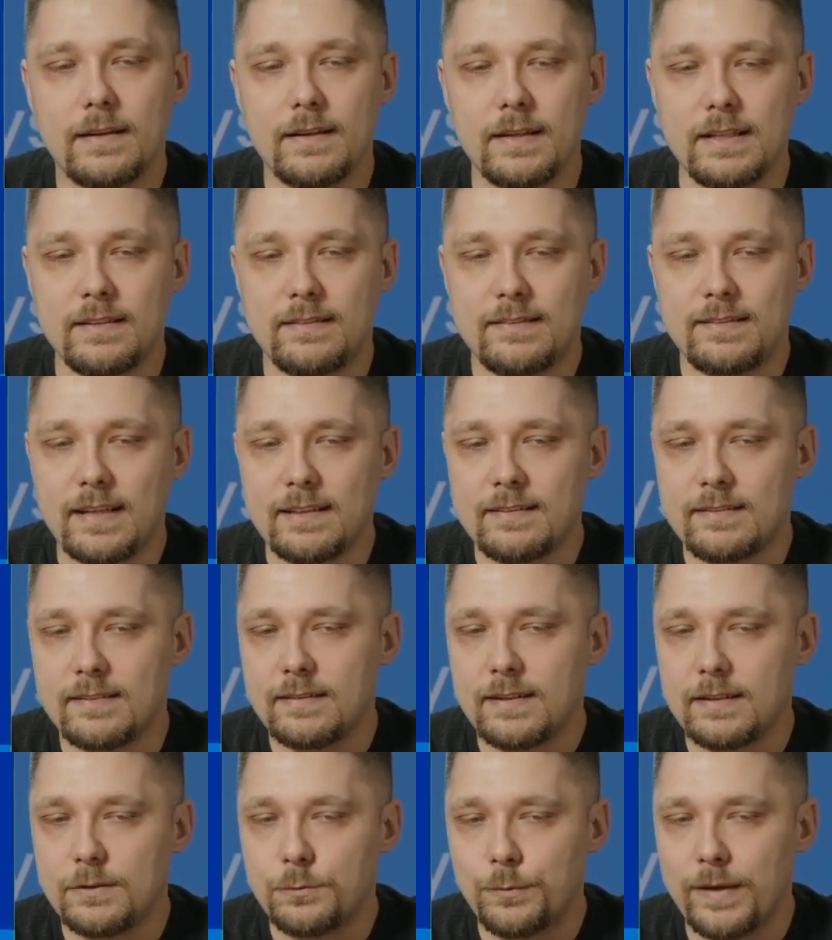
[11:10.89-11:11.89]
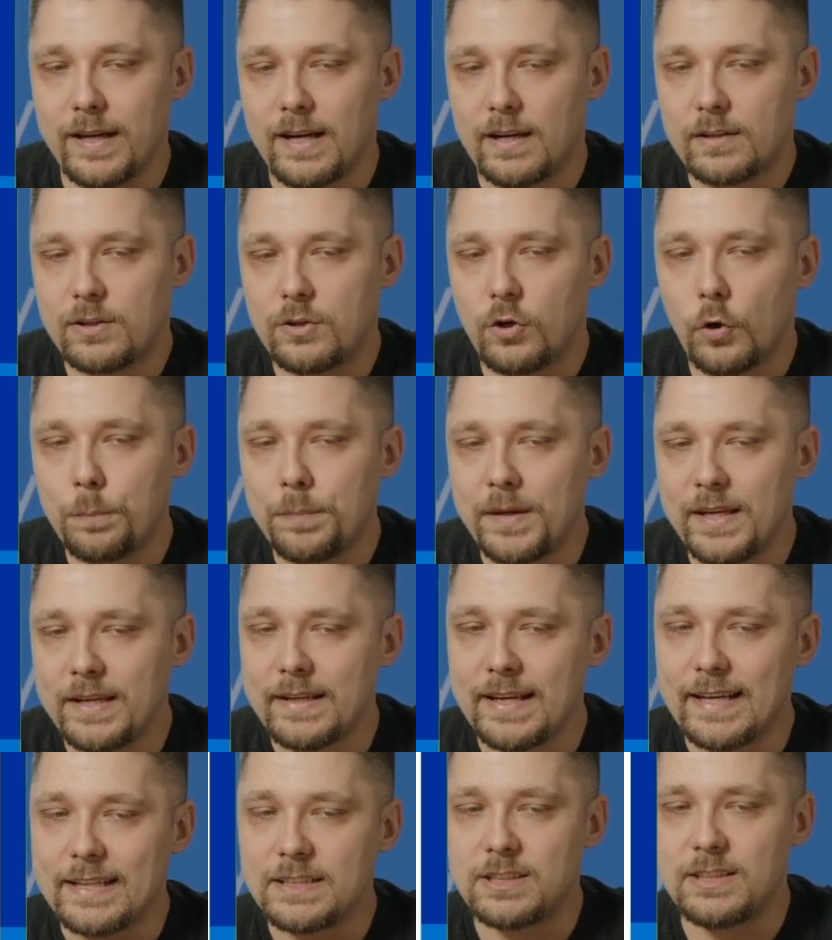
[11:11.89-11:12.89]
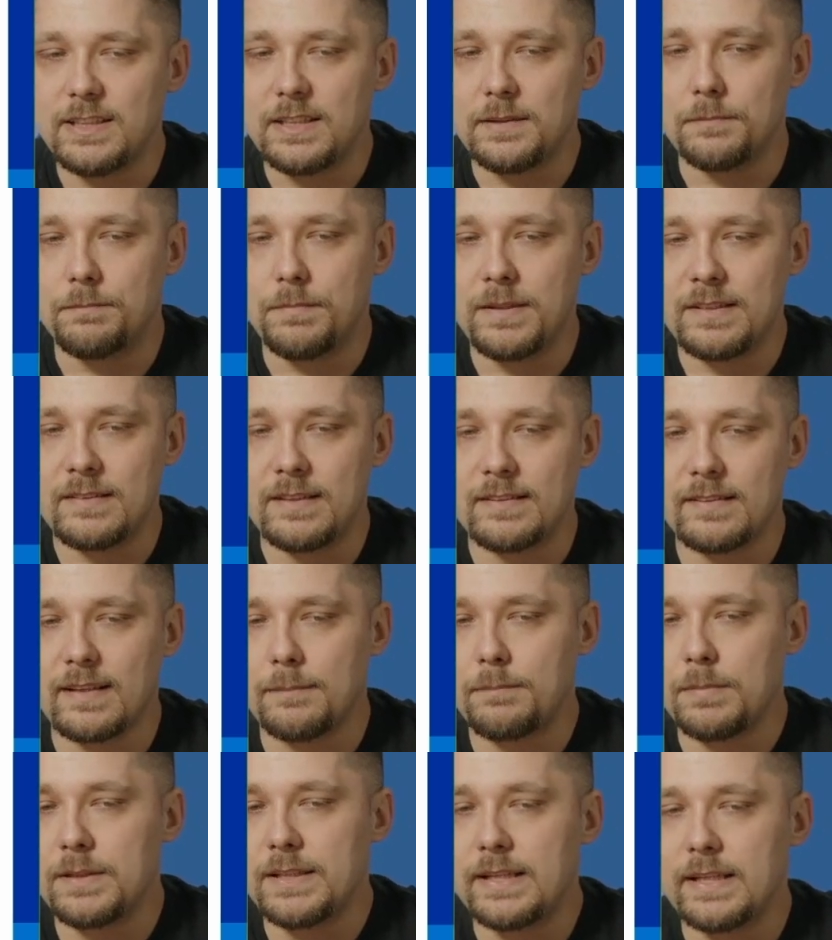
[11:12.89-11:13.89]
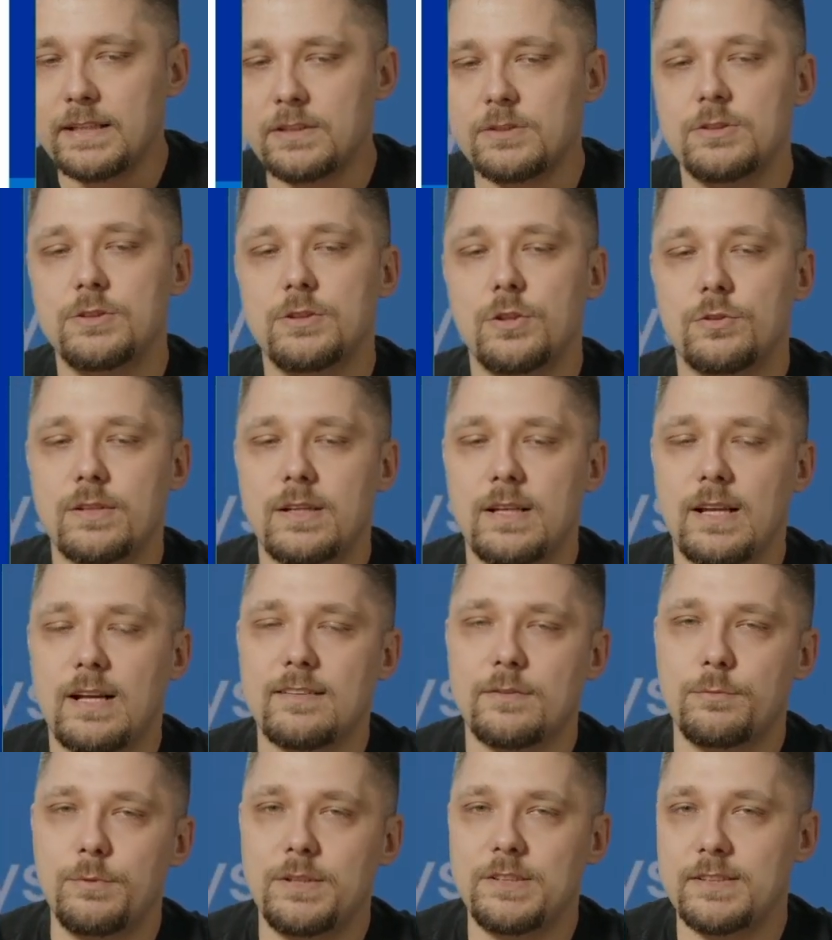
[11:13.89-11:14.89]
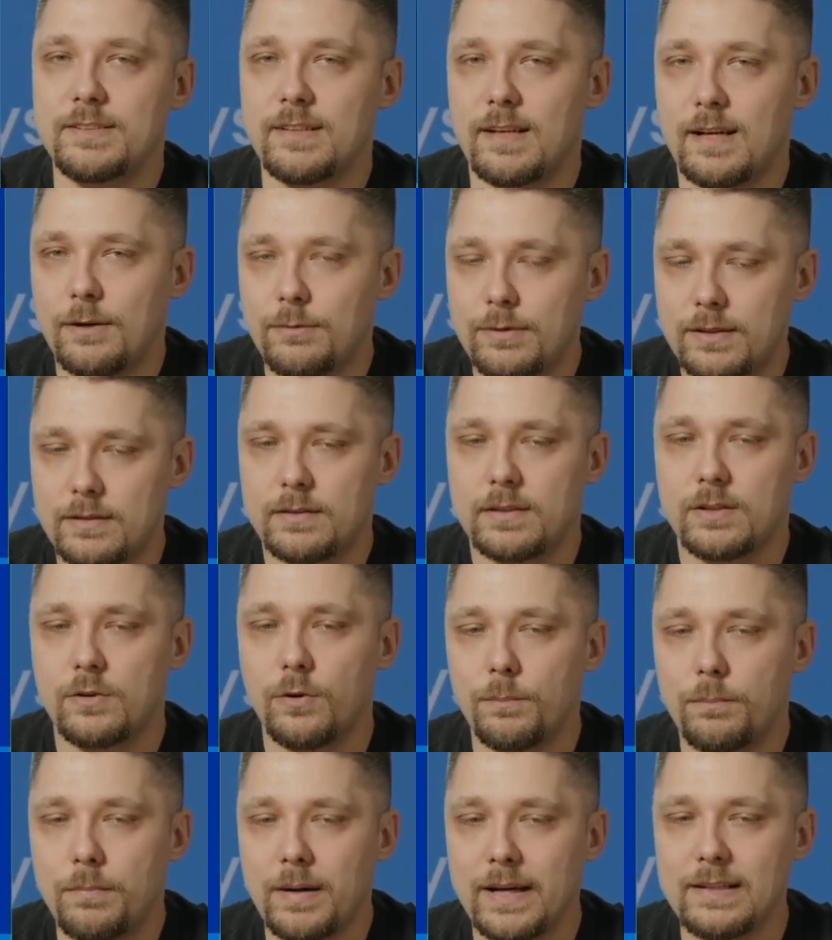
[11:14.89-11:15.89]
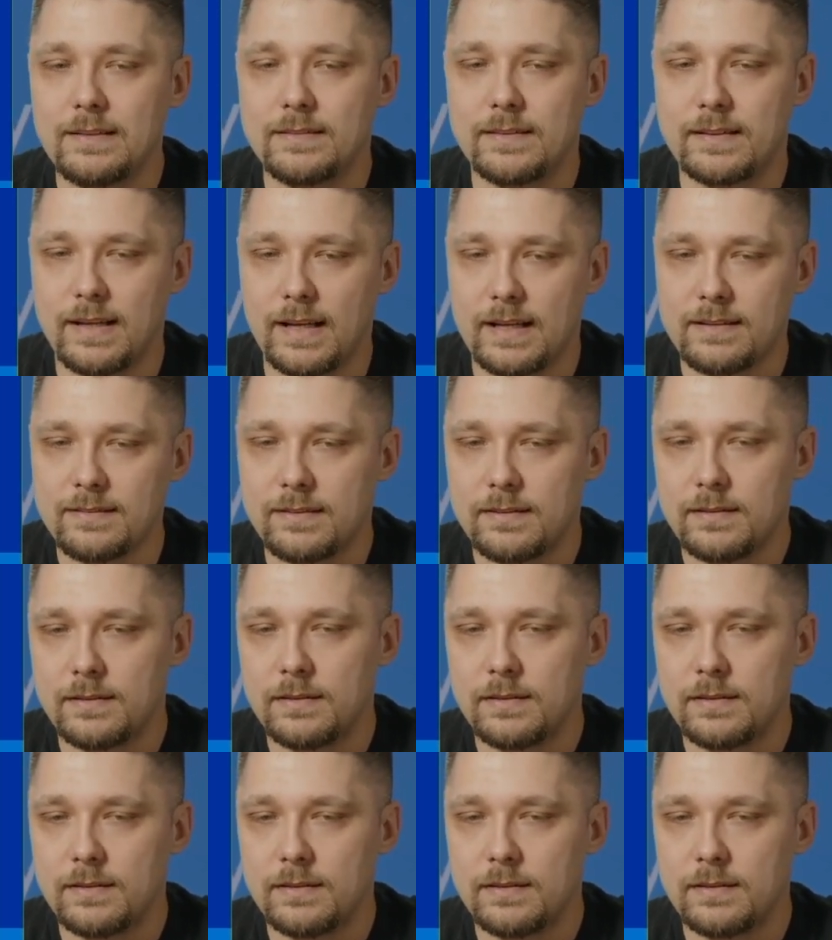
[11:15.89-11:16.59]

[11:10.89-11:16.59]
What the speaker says: It says that we are copying actually businessapplication.class, which is our compiled class,